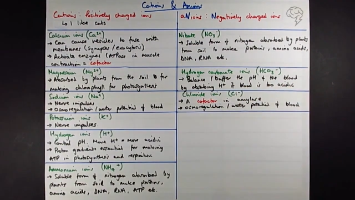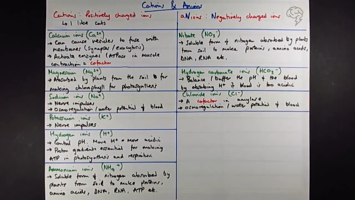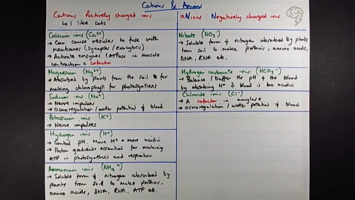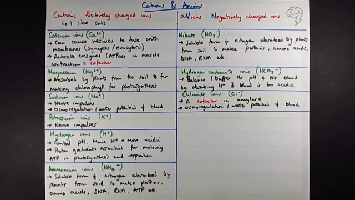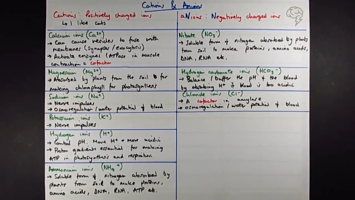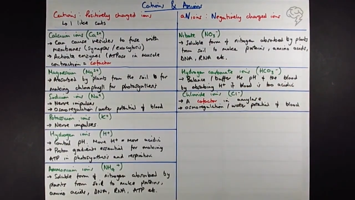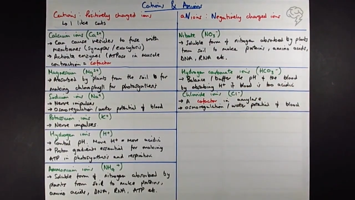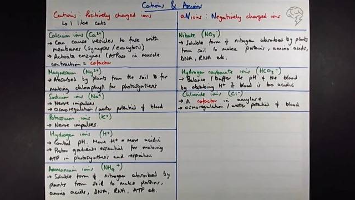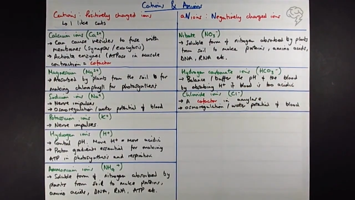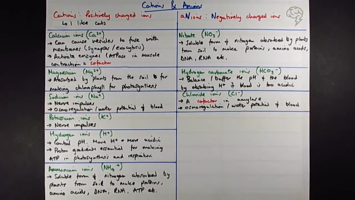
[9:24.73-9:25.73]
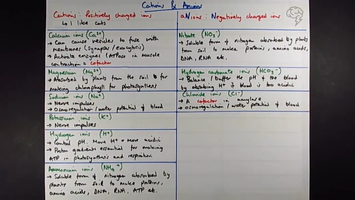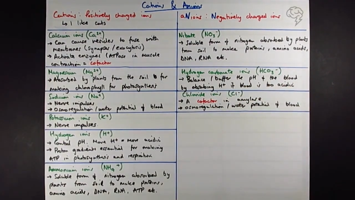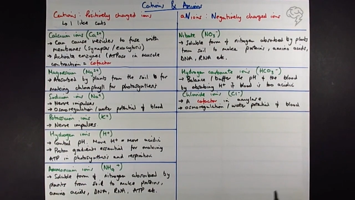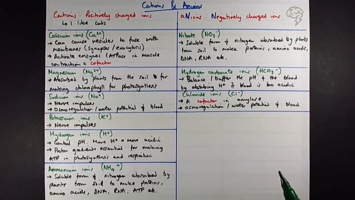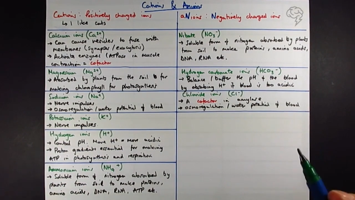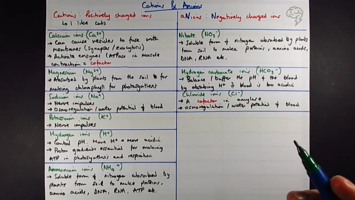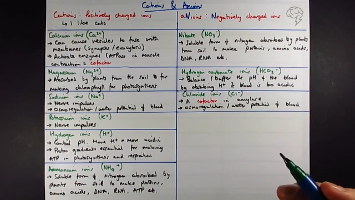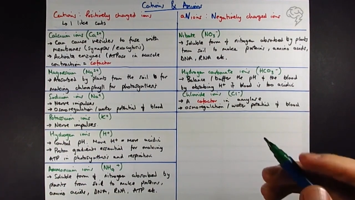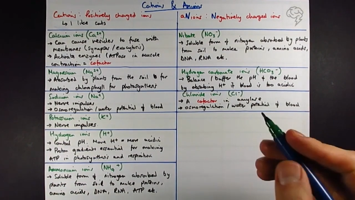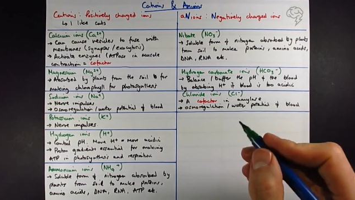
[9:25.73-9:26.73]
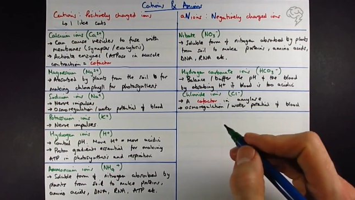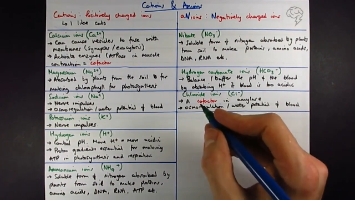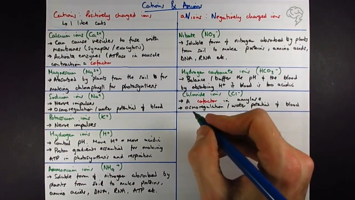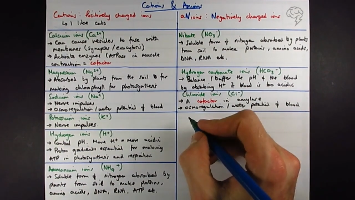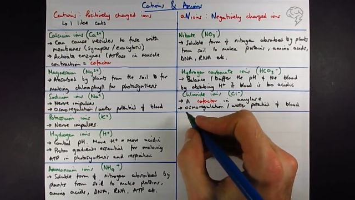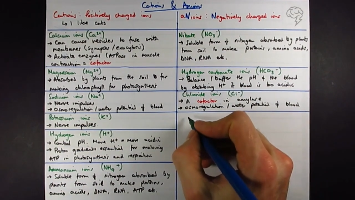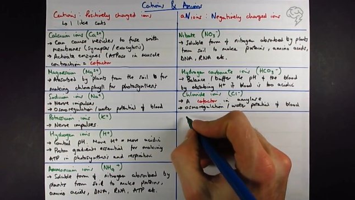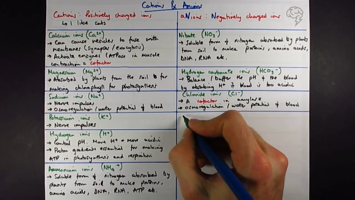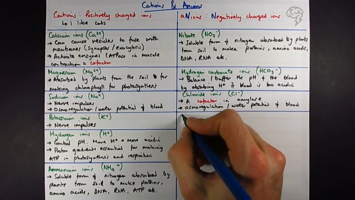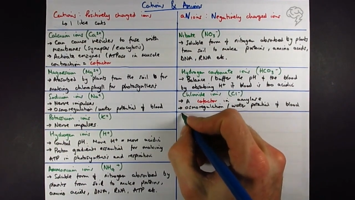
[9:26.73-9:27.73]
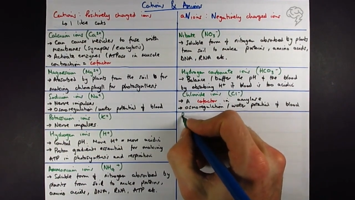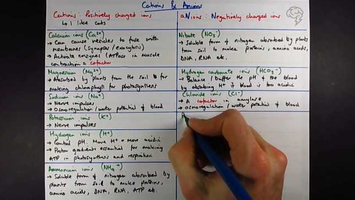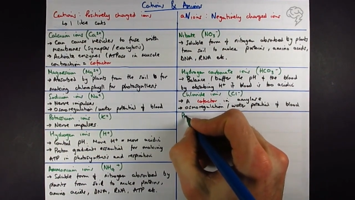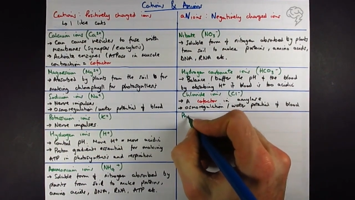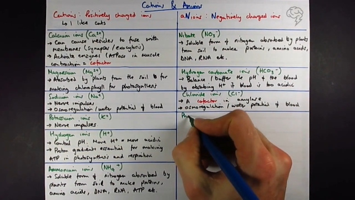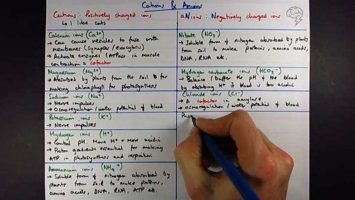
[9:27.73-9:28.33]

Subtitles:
(no speaker visible)